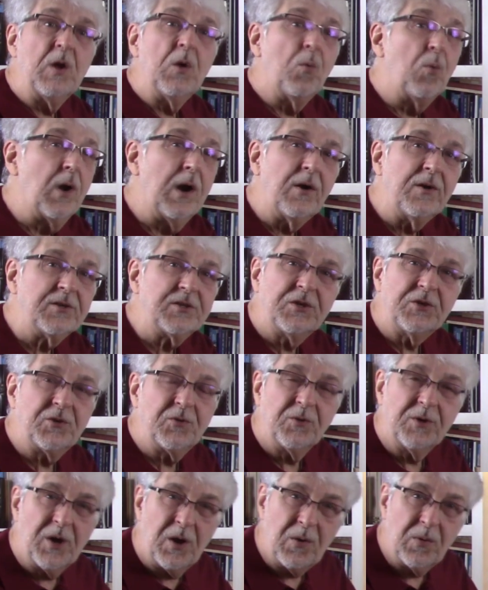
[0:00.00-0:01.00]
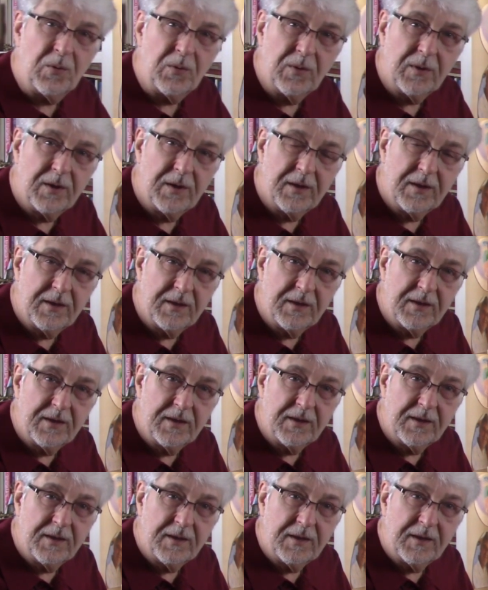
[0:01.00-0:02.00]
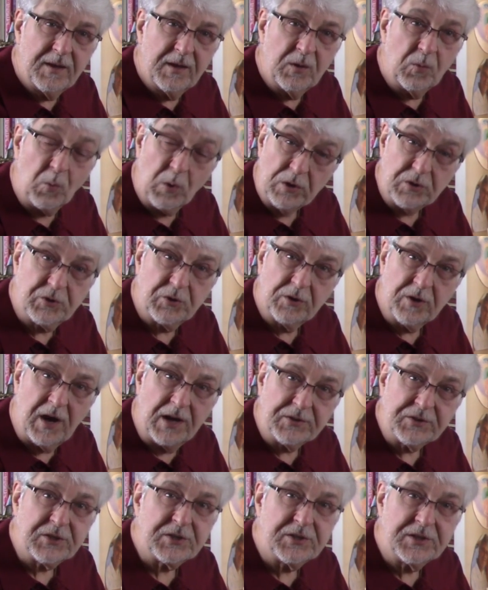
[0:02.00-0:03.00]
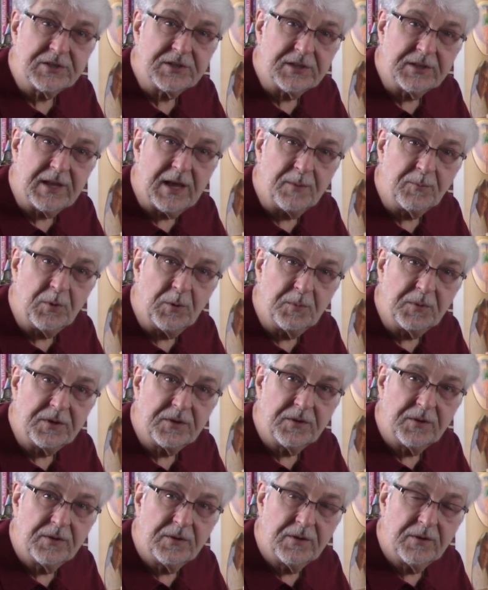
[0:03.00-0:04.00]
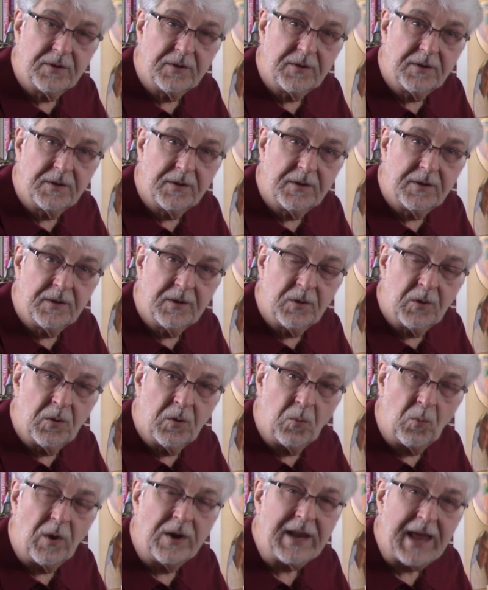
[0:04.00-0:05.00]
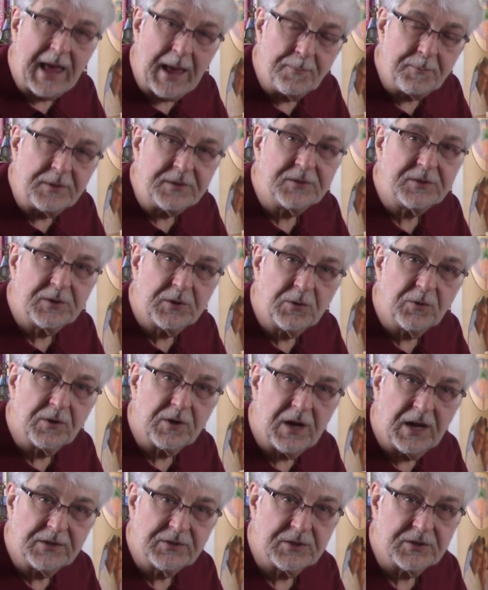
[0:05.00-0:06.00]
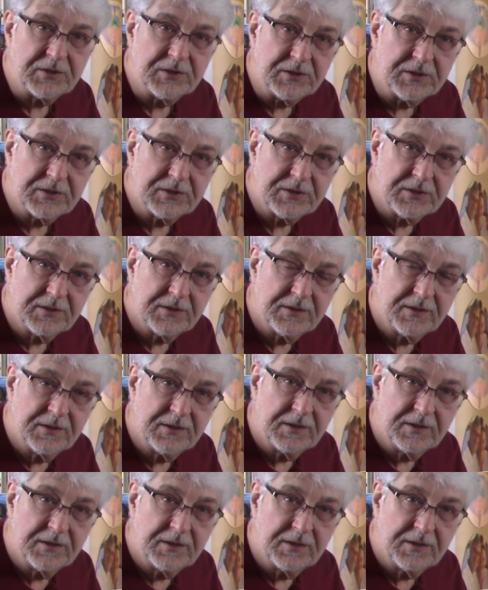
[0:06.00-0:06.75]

Where is it you go? Where's your consciousness at that moment? What happens to your consciousness?